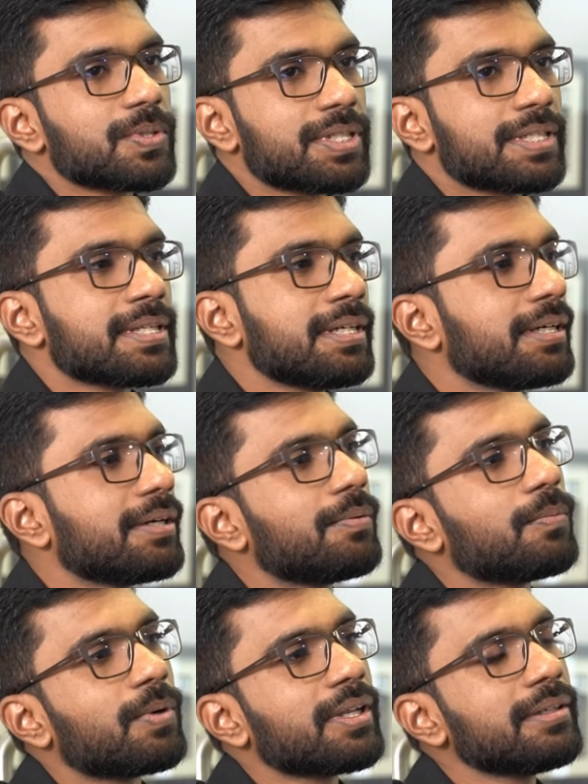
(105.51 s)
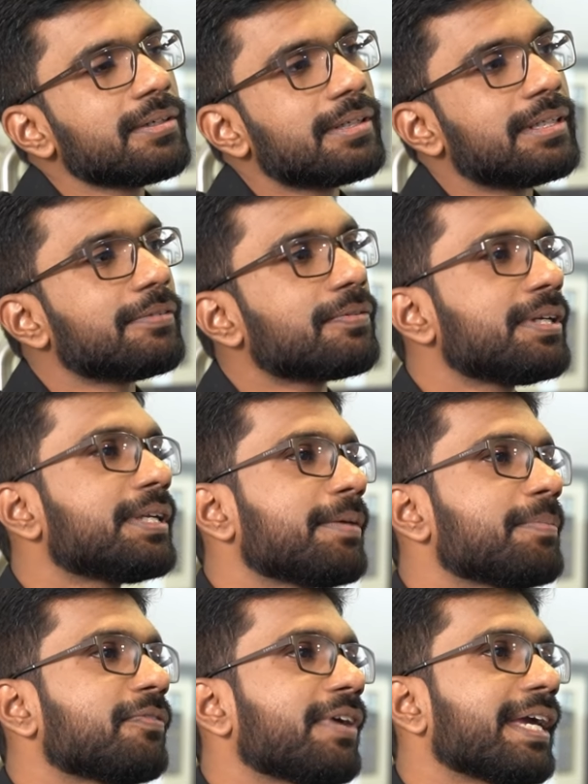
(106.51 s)
Sheza, what are the different type
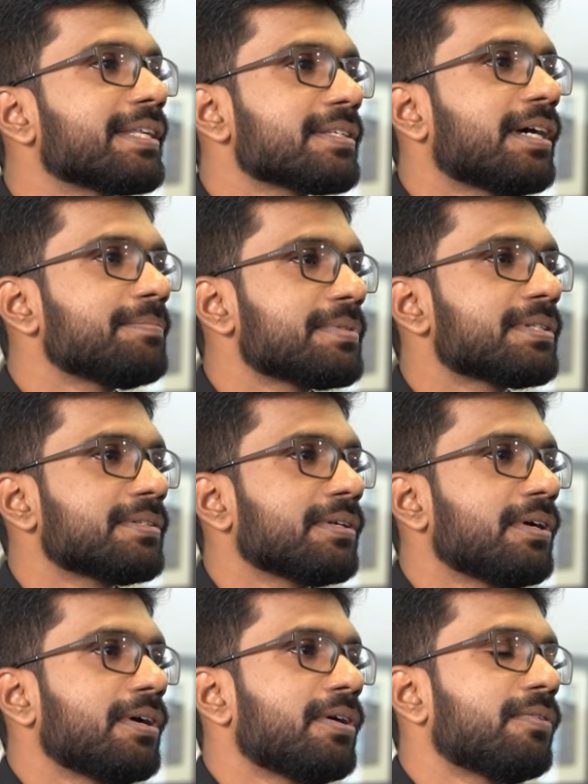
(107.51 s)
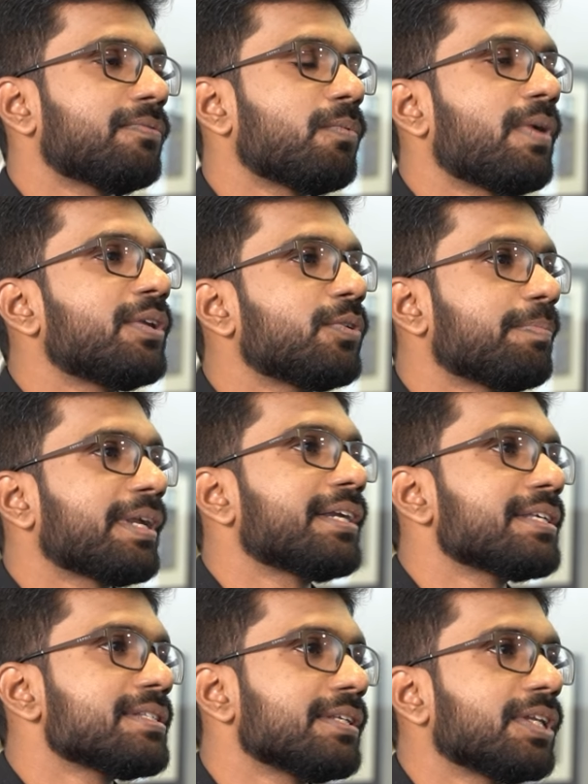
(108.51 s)
of exams for one to
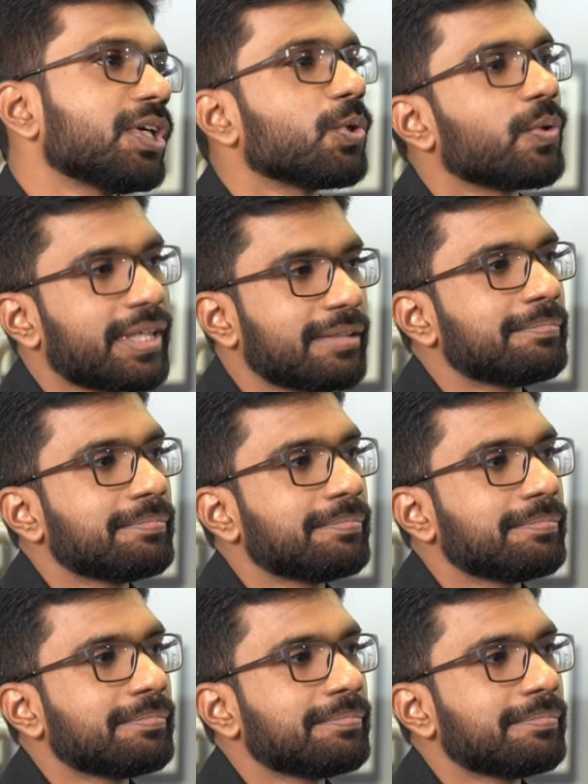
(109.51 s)
practice in UAE?